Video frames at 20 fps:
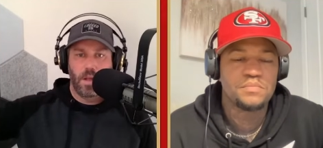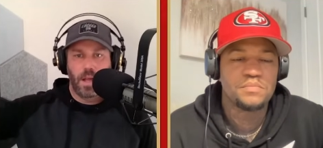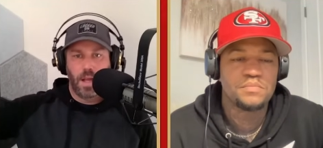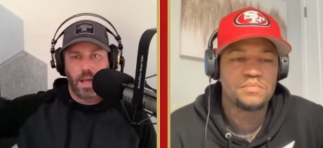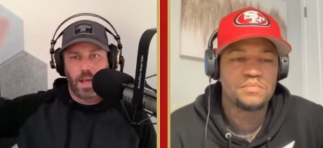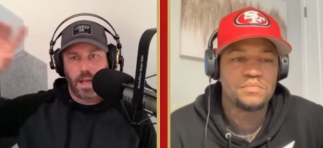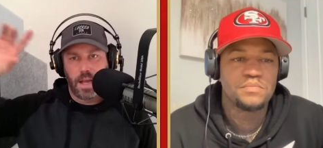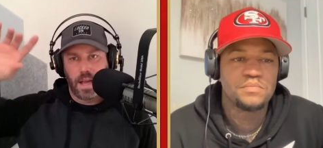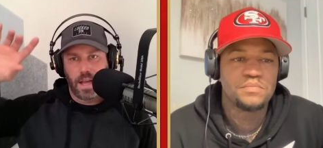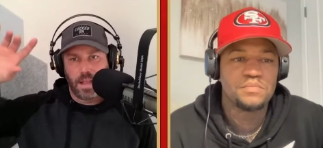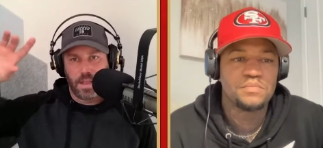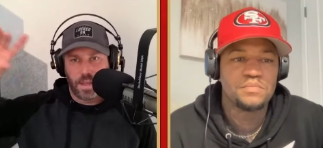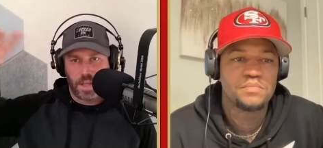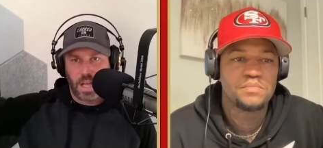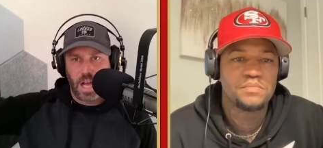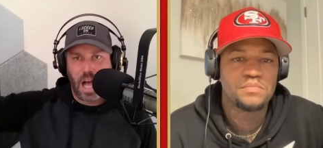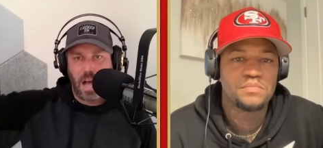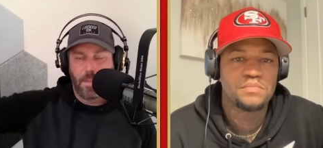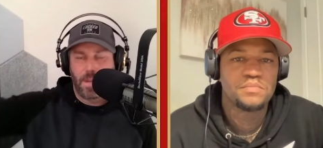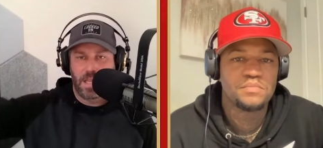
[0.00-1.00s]
Speaker 1: Uh, the
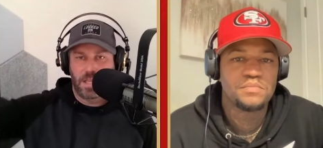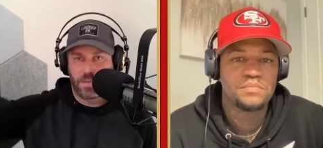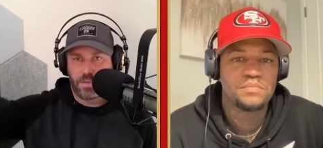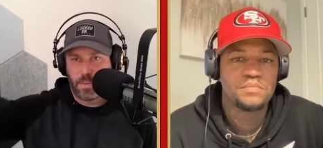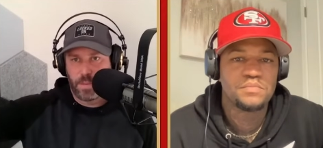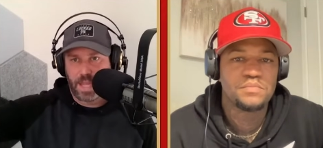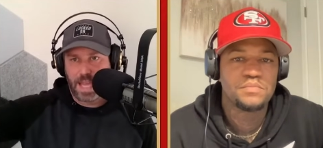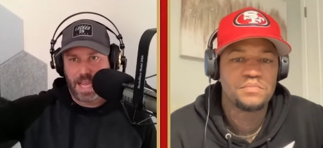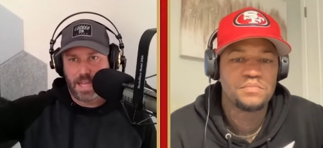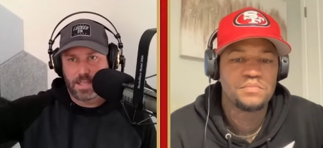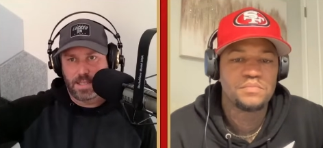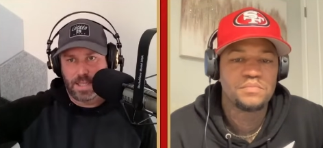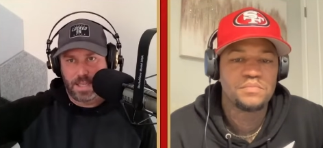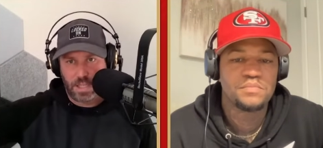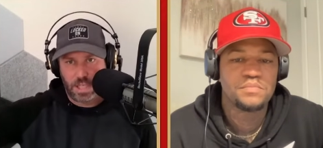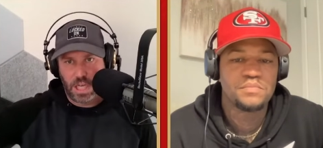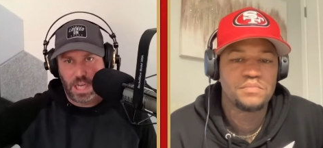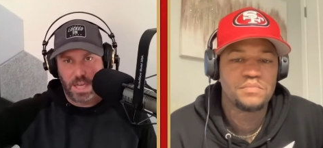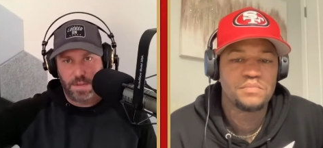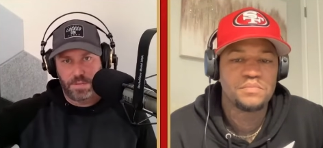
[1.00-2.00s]
comments from the Kansas City
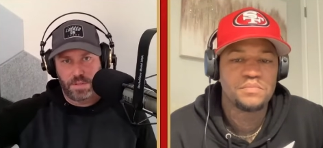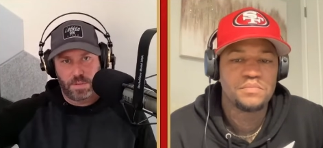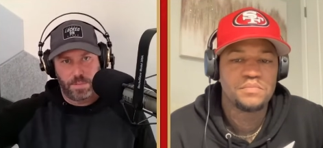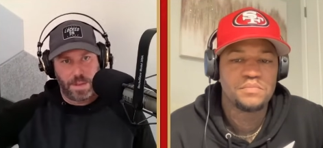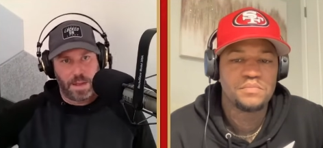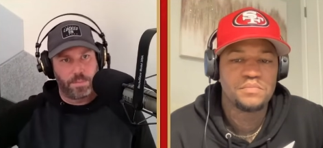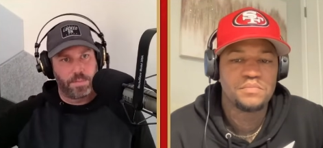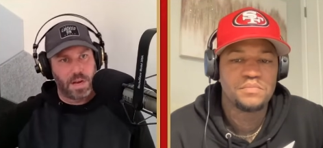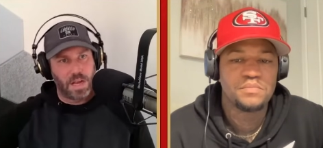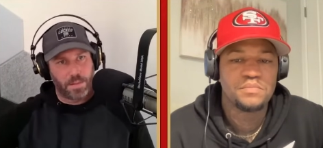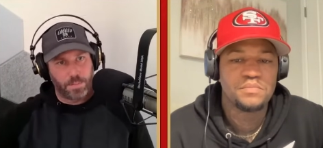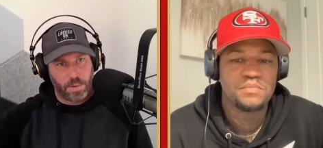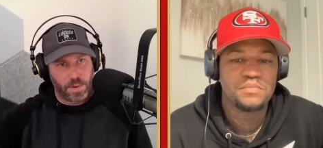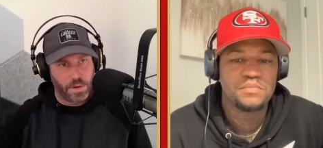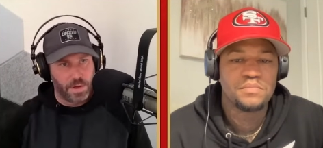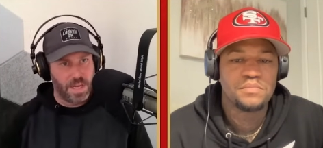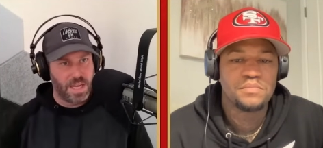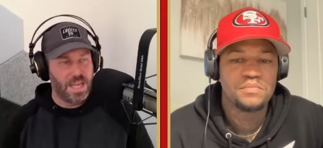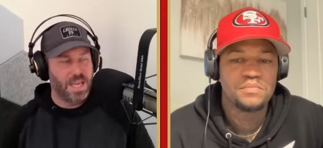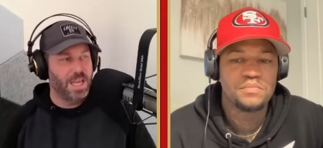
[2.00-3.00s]
Chiefs about Brock
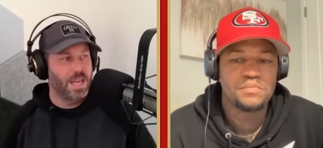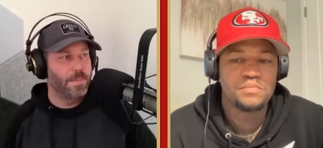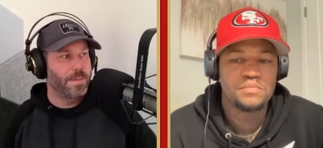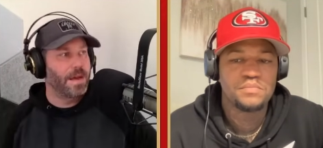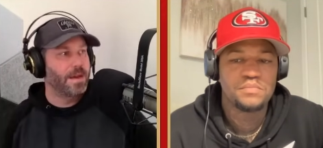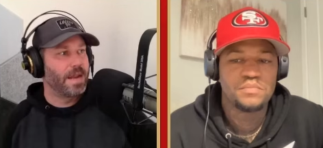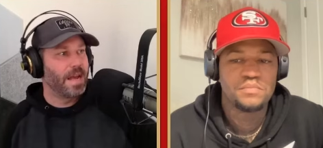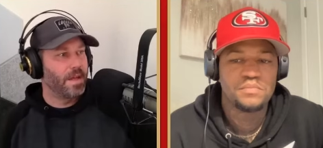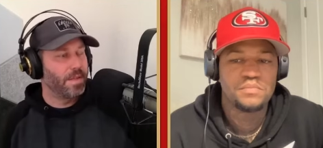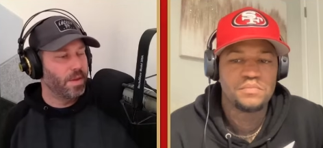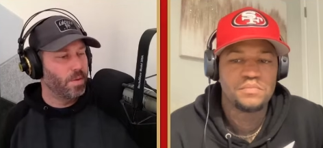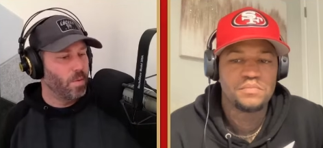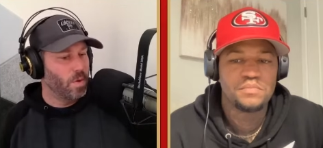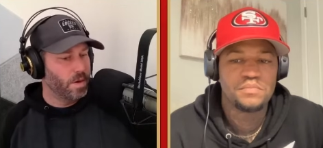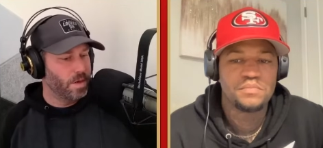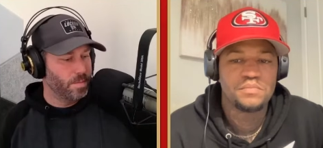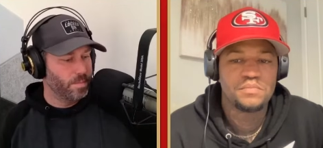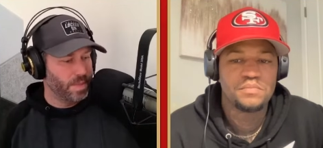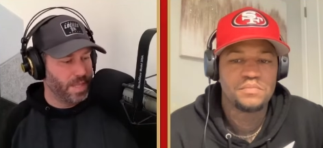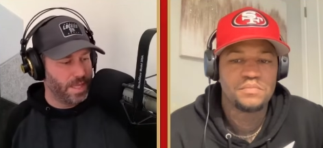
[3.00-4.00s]
Purdy, about how they
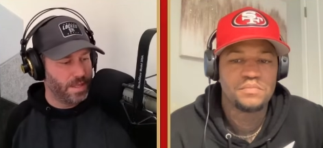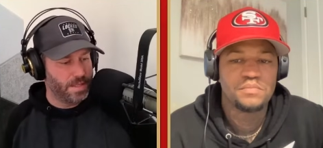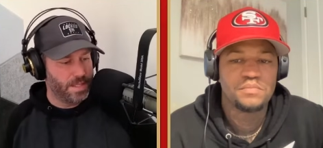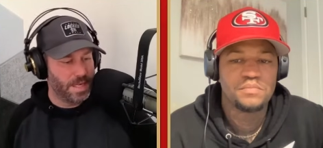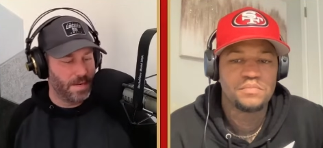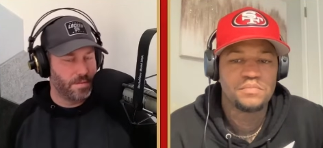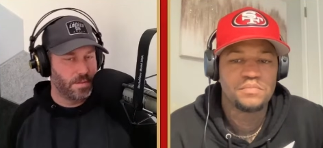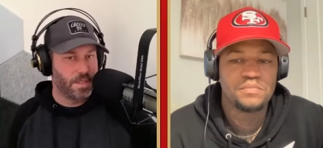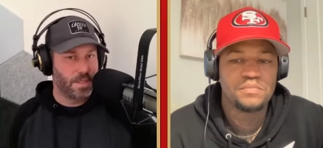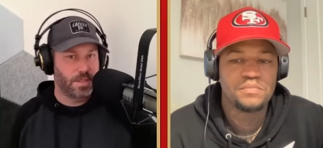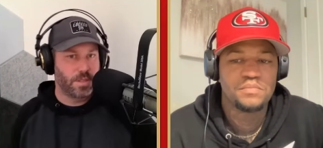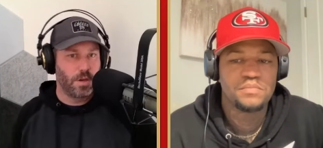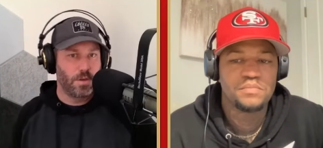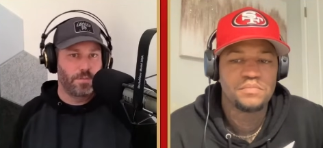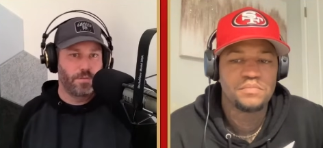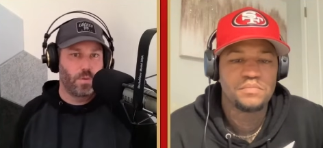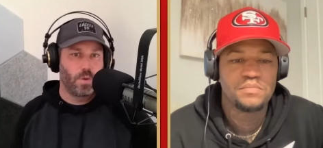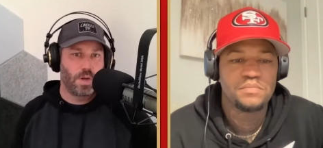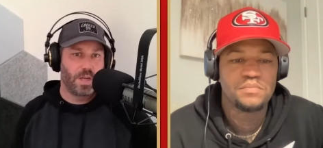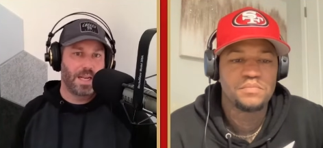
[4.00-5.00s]
wanted to play the San Francisco
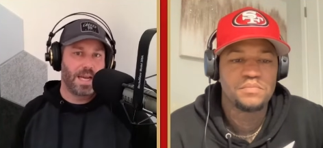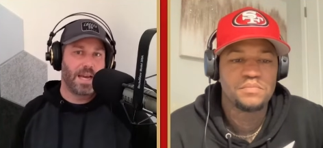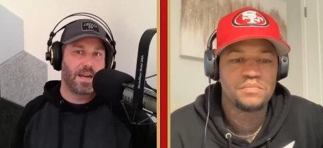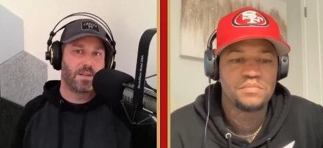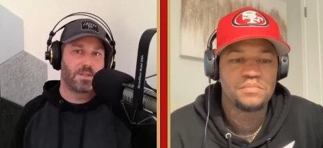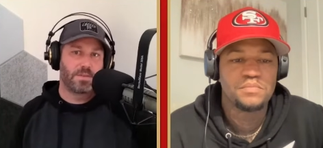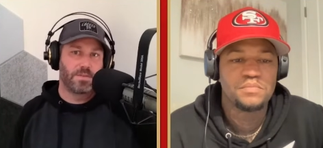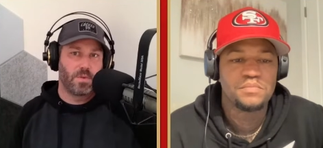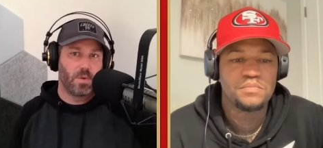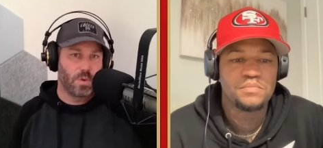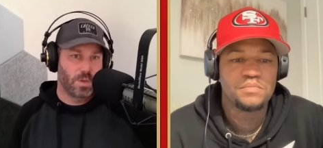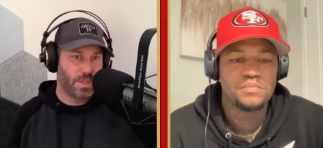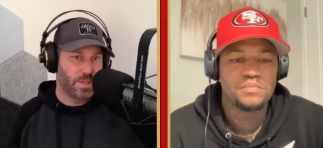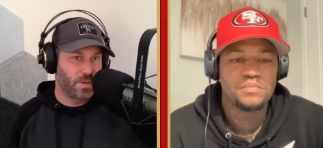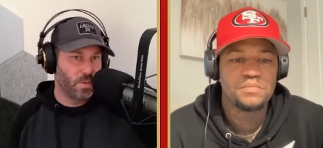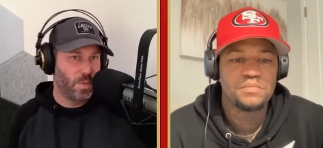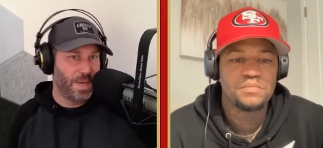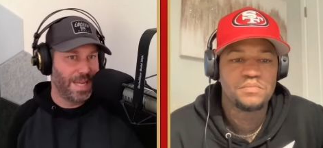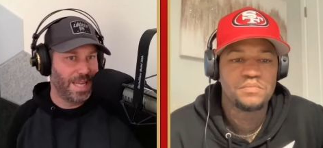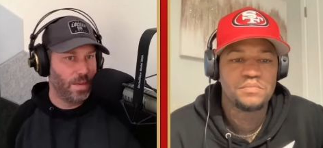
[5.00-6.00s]
49ers. Of course, it's
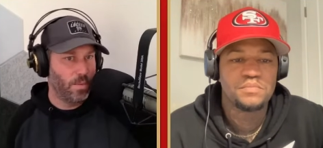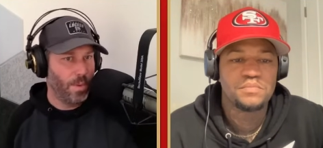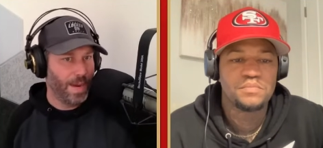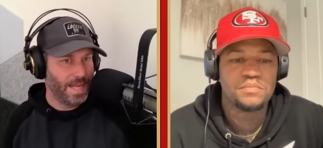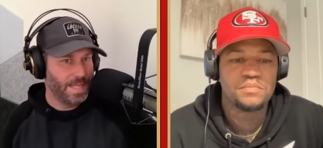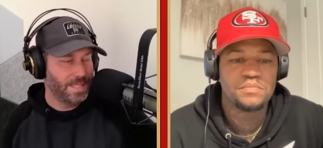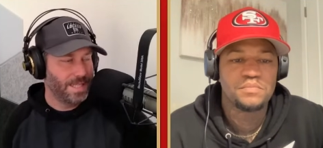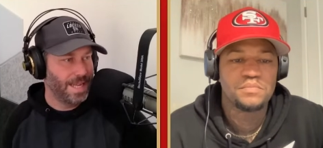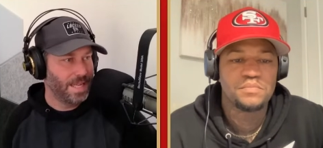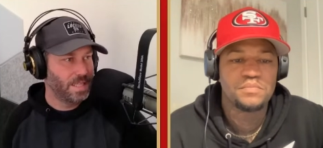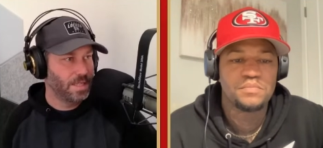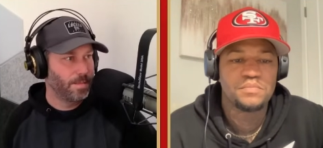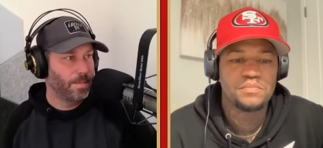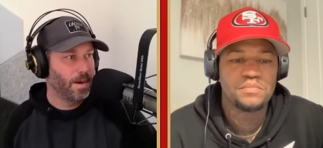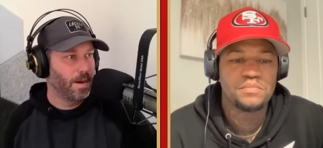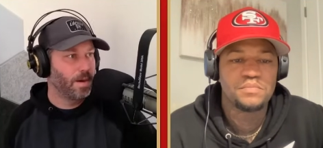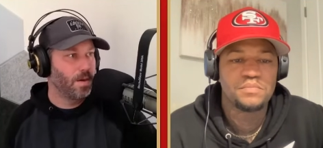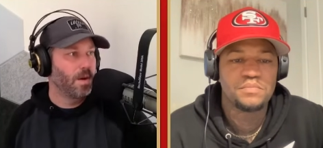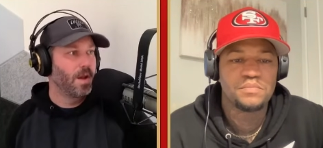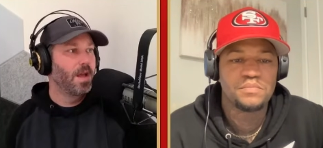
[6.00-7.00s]
a Winky Wednesday
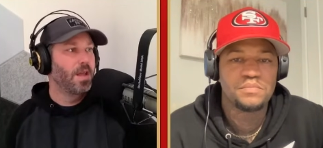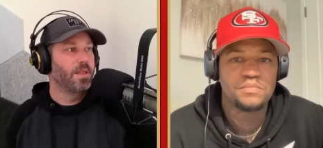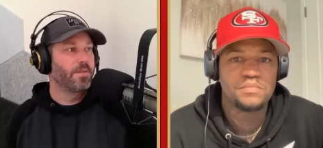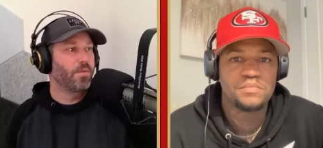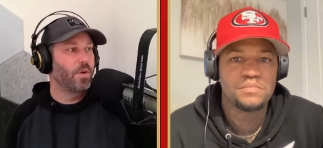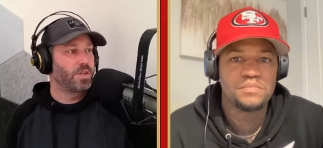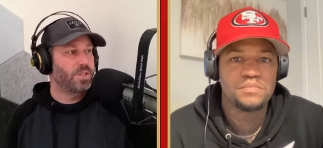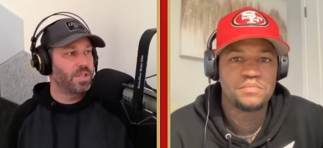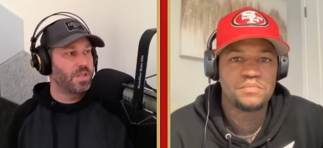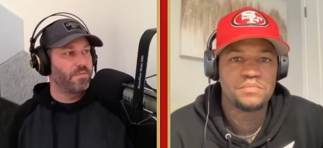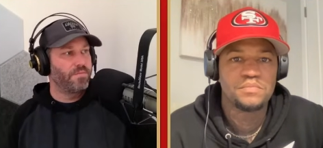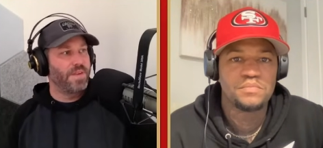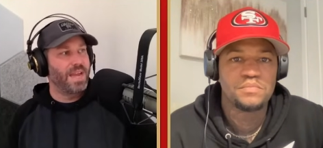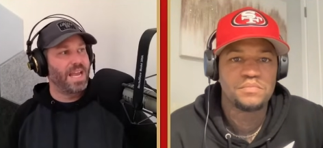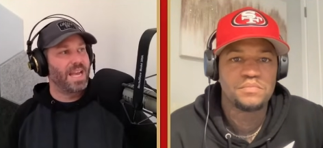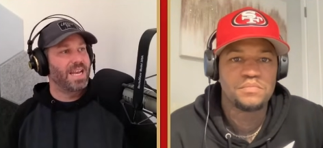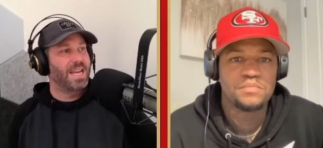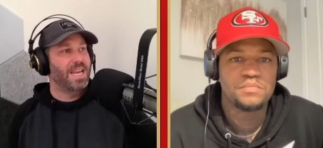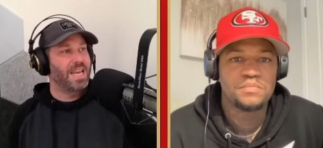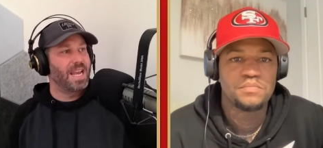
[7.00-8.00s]
tomorrow. The voice of the
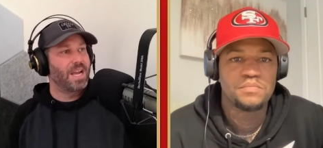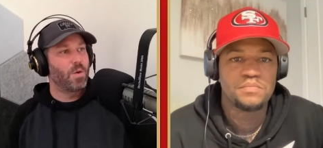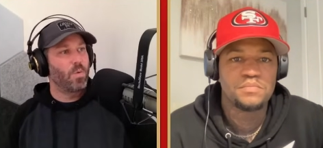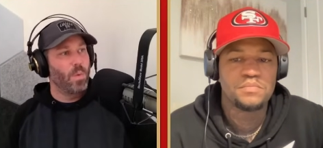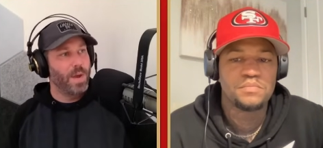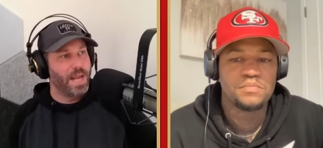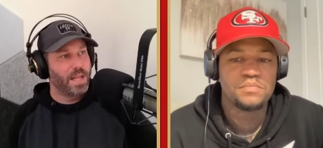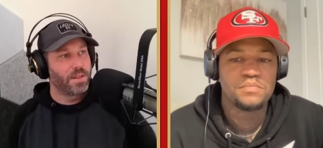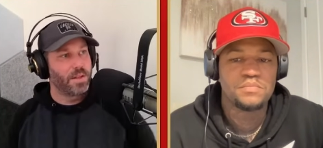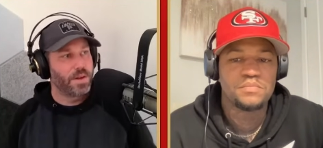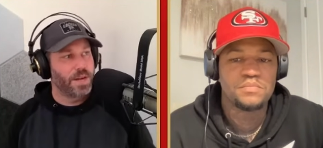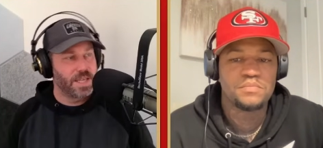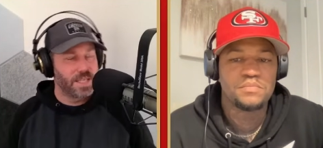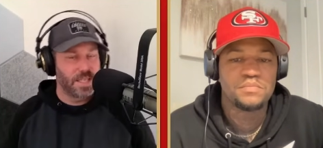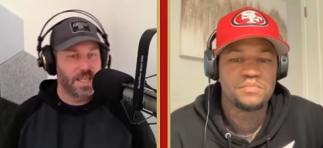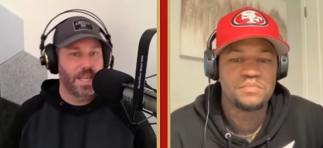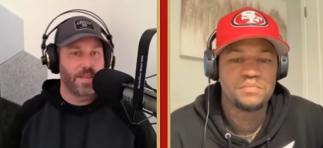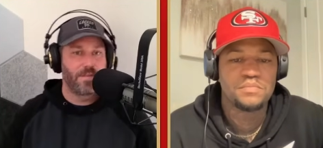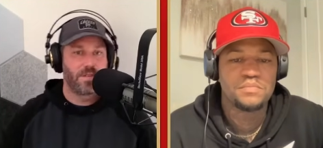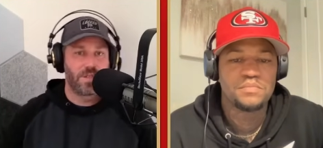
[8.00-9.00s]
fan, Nick Winkler, he's
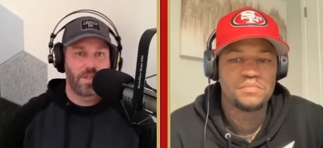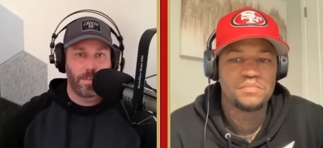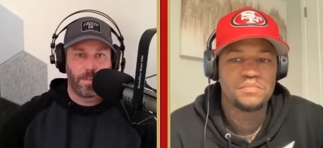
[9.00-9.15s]
going to give us some